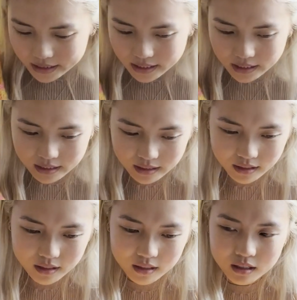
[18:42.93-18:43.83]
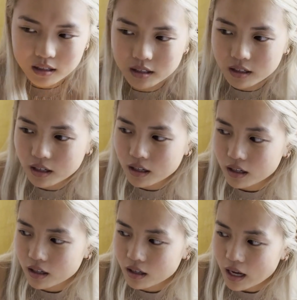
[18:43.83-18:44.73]
in,
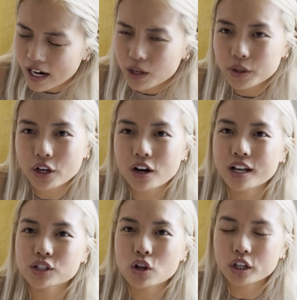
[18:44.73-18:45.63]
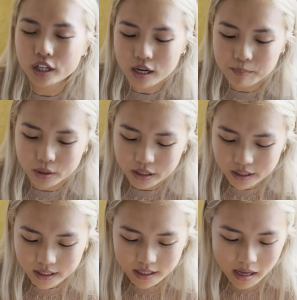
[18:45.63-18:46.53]
I don't know what the yarn is, I'll look it up, but
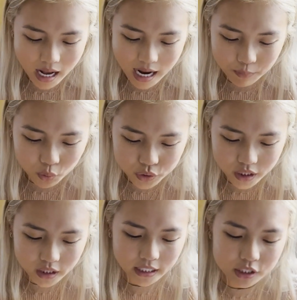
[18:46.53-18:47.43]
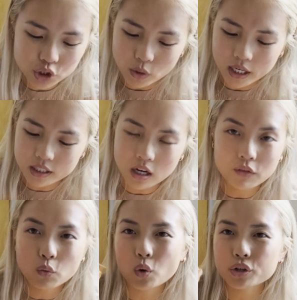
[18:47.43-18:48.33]
I'm holding like a strand of
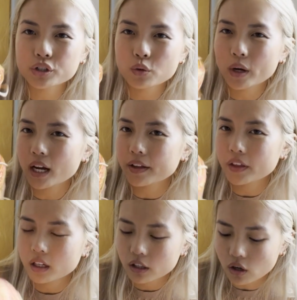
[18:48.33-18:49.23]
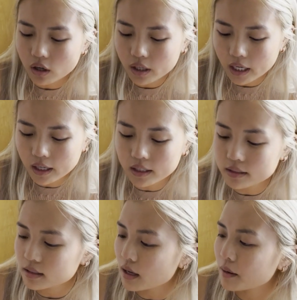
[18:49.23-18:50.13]
worsted weight, I think, yarn, and
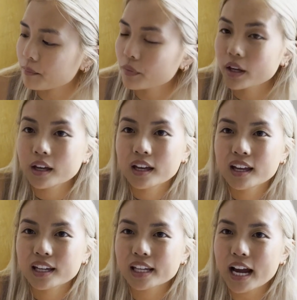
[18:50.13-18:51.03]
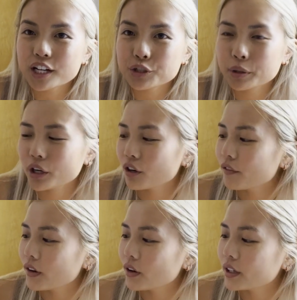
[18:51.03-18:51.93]
some Cashmere
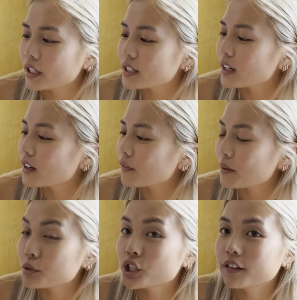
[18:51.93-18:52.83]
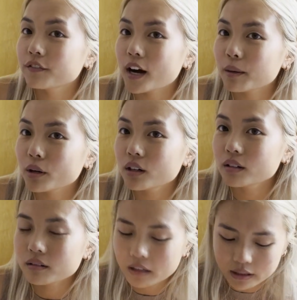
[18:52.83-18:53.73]
Veronica from Qing Fibre
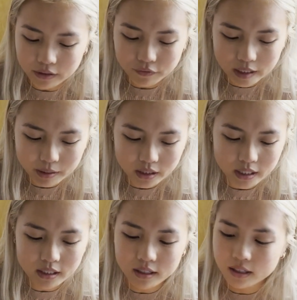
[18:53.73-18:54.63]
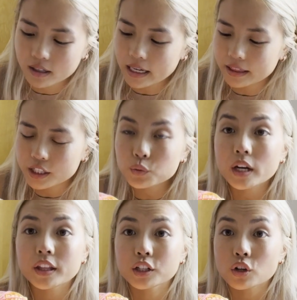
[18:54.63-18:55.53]
and like flaminglet. And this one I
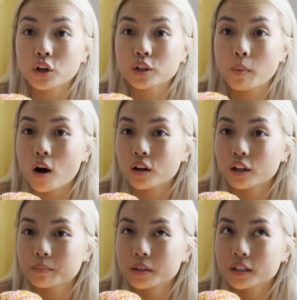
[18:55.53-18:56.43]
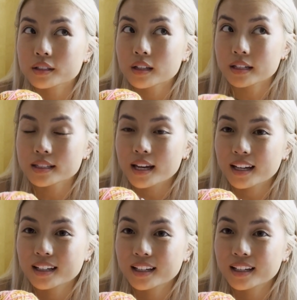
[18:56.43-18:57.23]
think is called Apocalyptic Sunset,